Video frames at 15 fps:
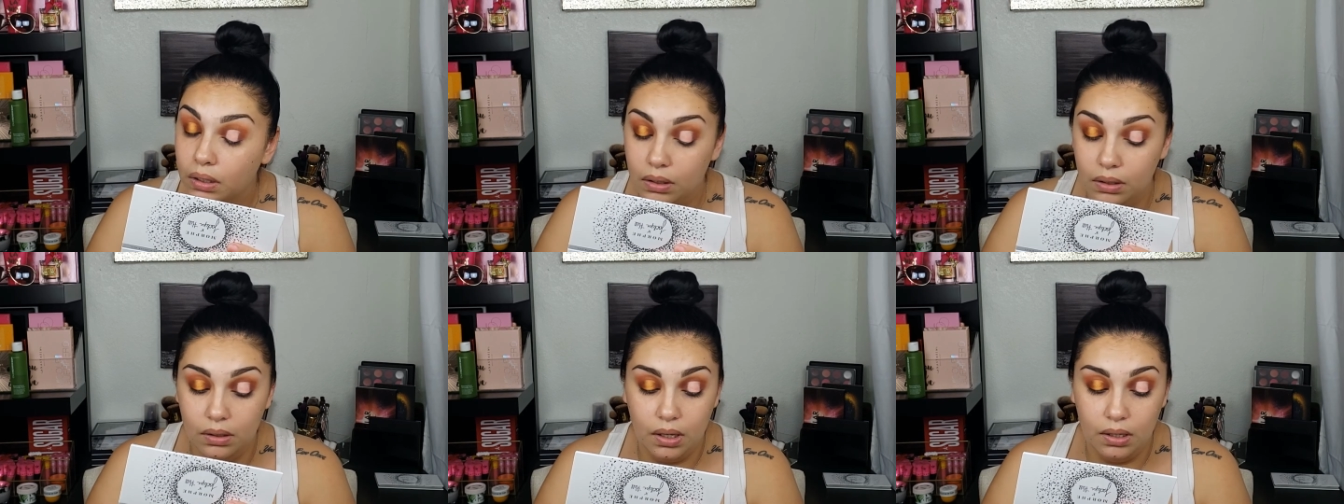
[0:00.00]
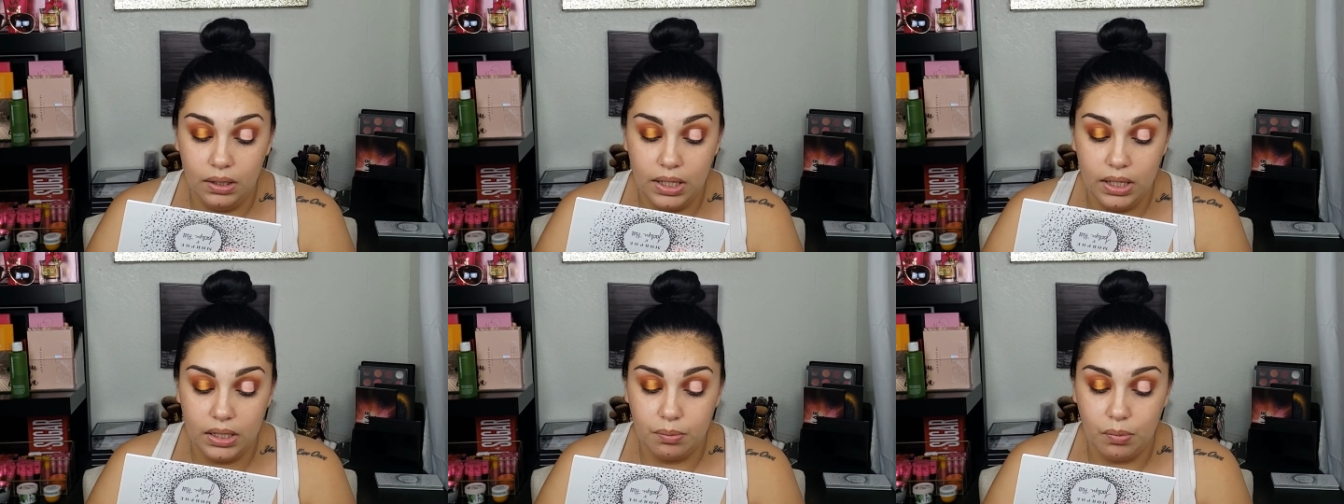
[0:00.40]

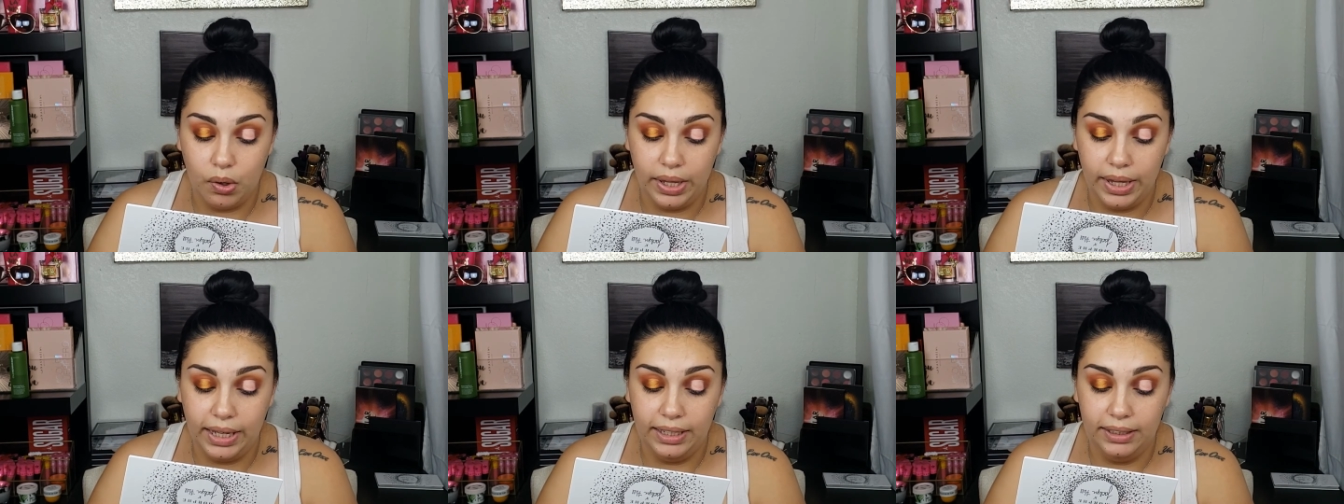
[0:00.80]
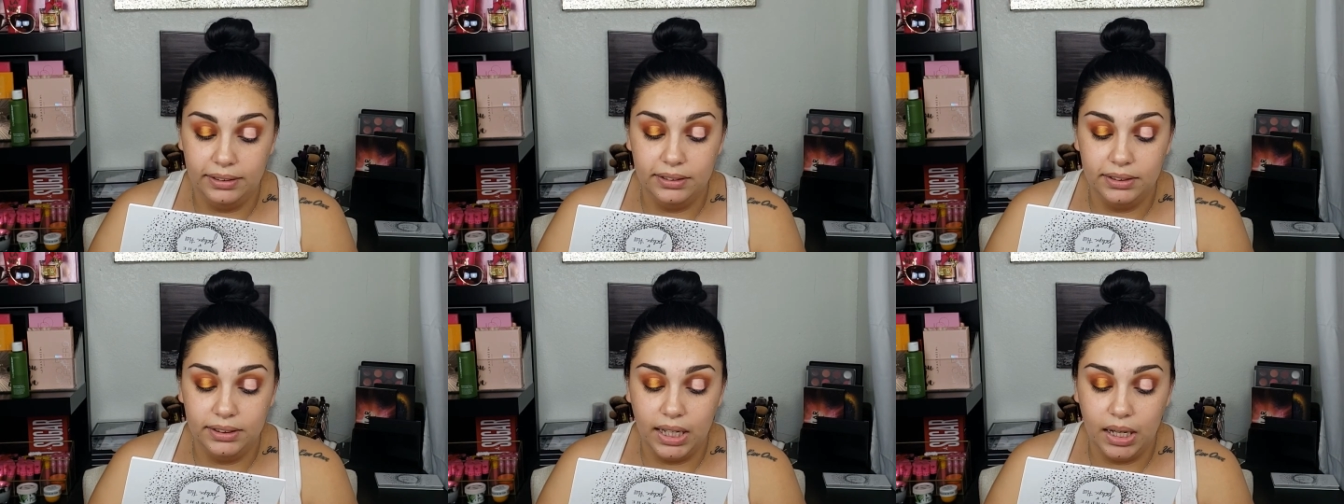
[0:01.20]
Lolly is more like a
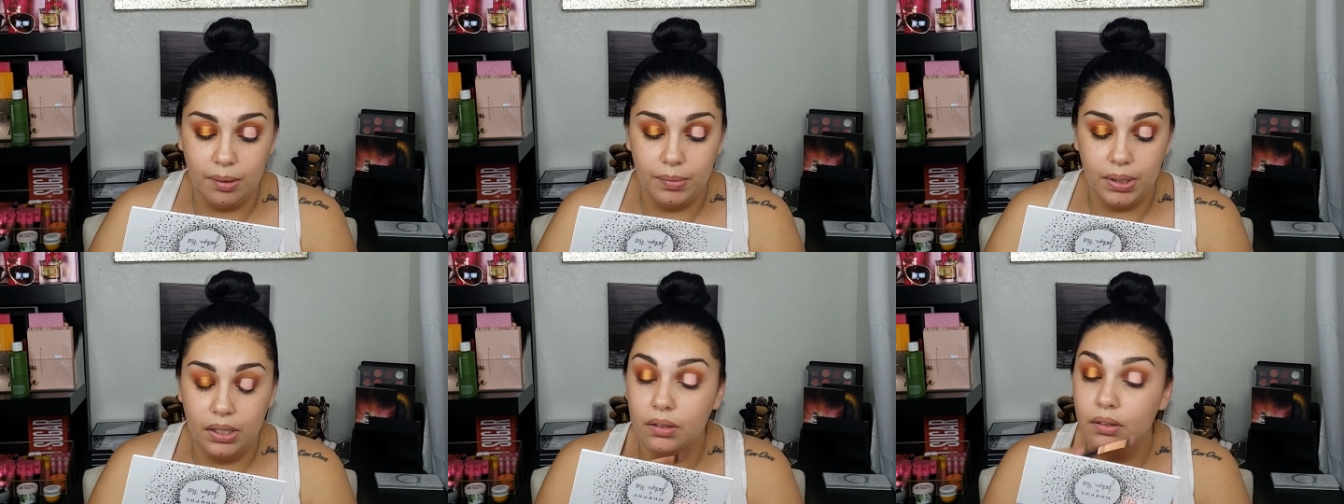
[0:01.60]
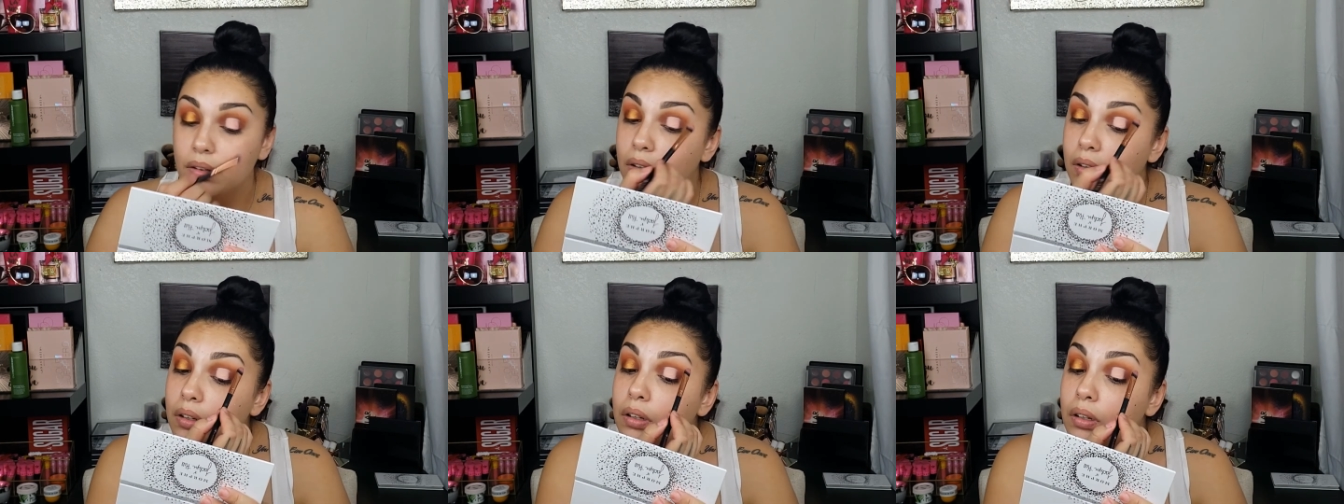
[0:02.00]
salmon,
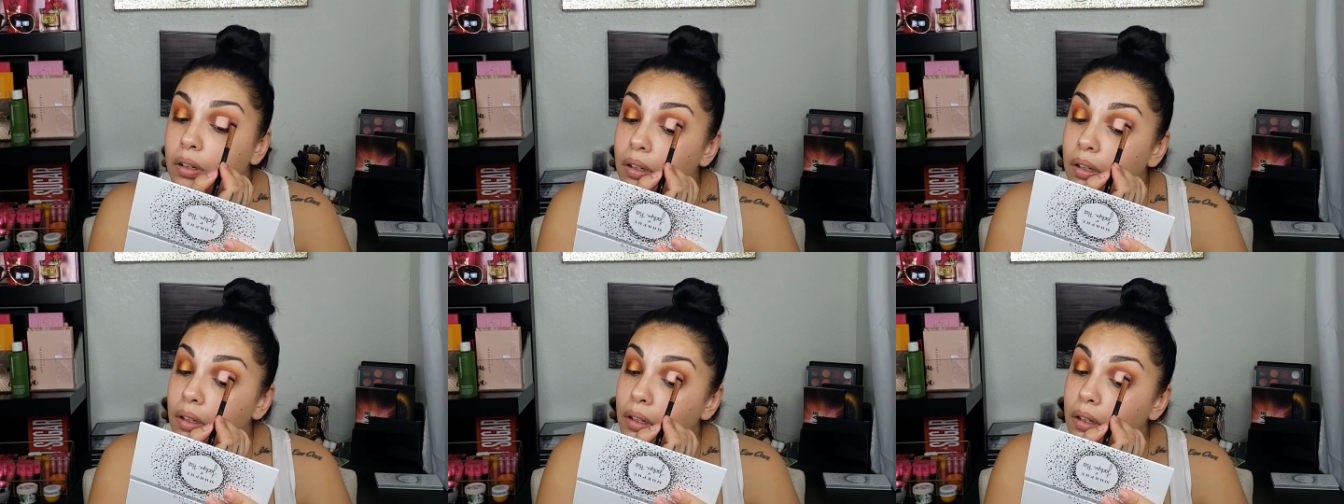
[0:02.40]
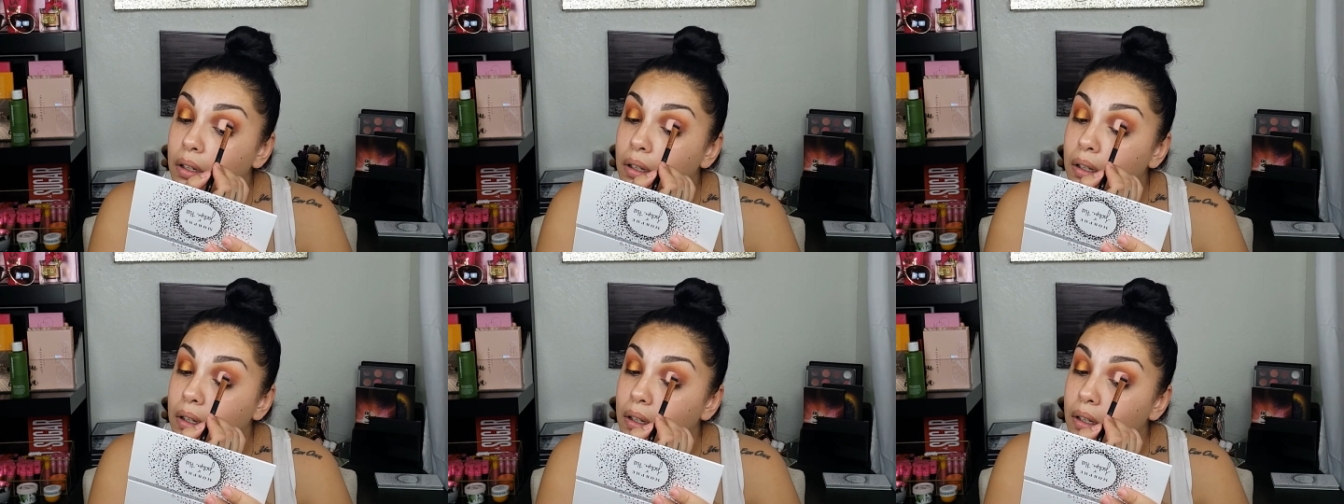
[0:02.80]

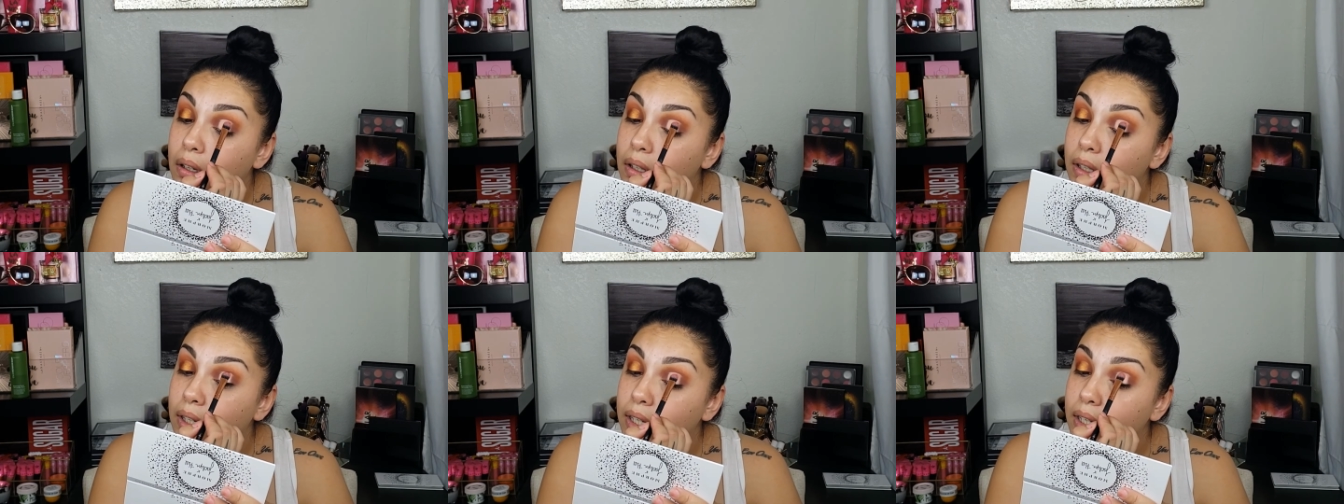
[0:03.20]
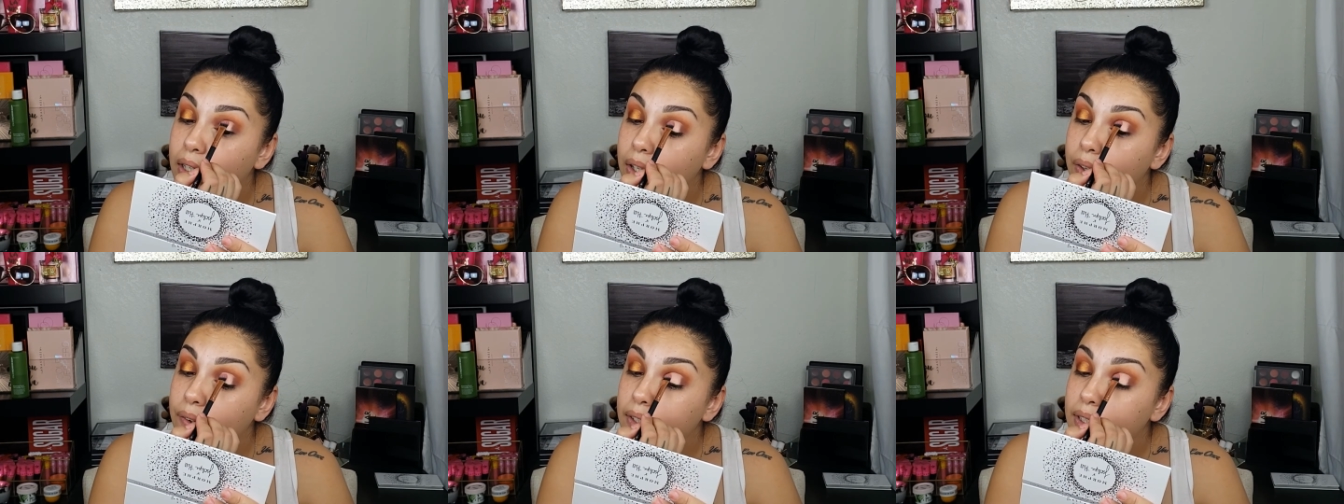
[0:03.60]
like an
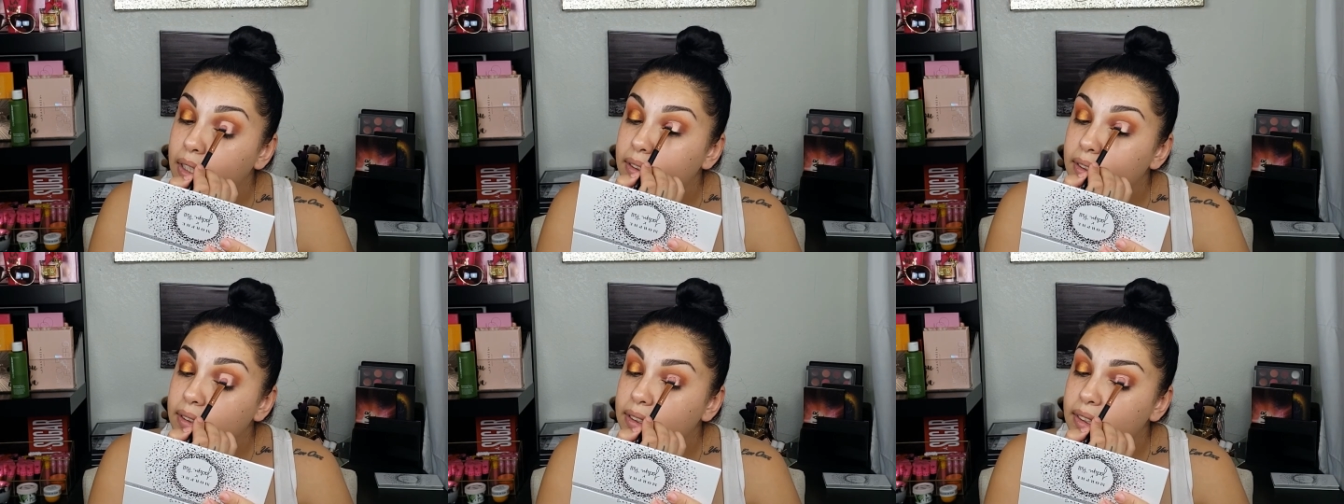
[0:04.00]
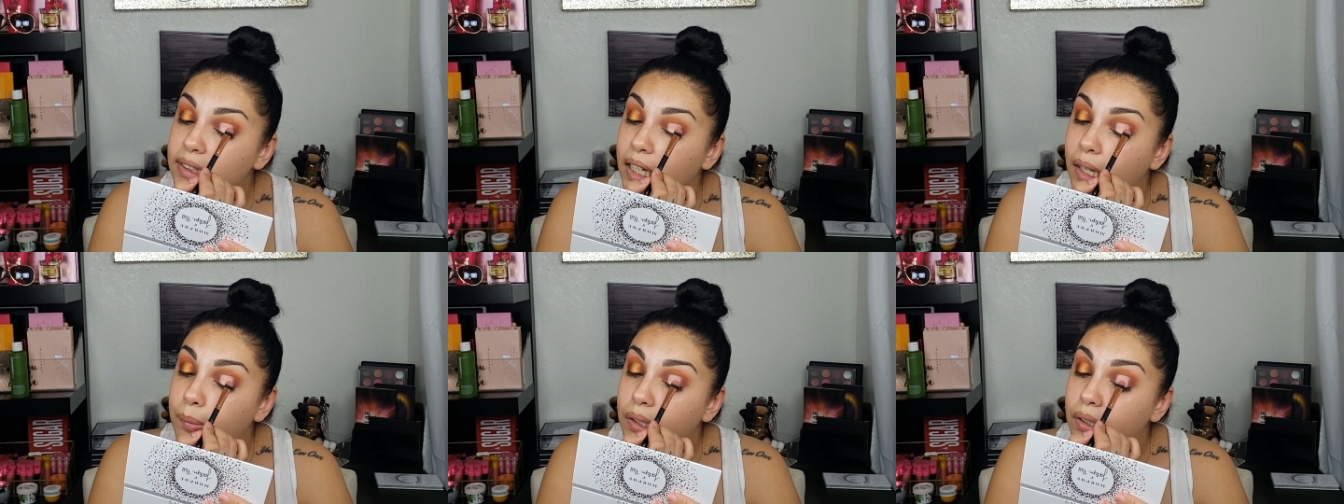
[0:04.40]
iridescent
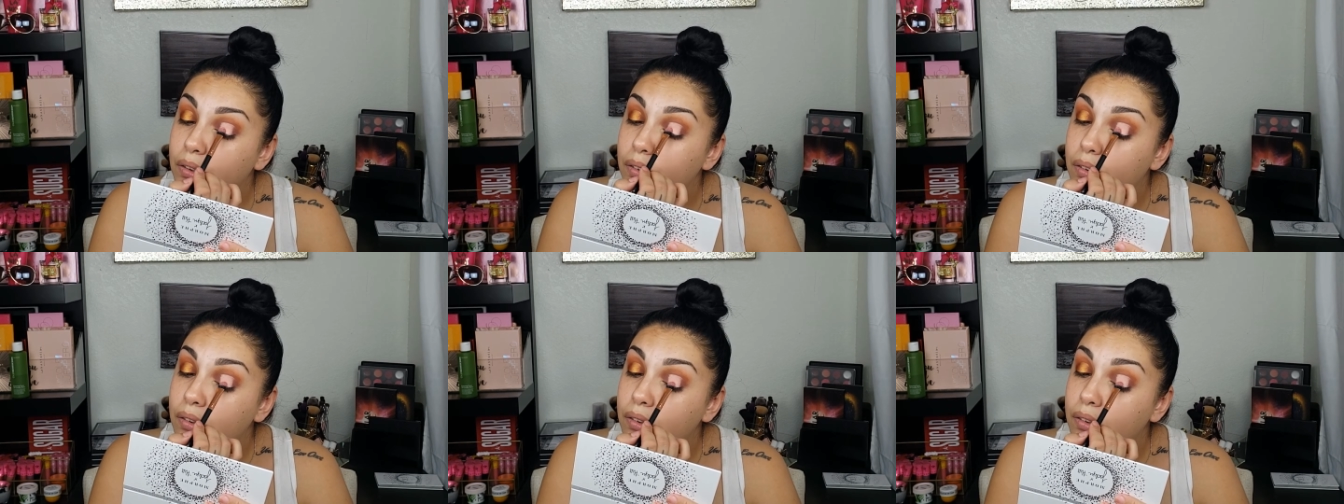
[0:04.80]
salmon.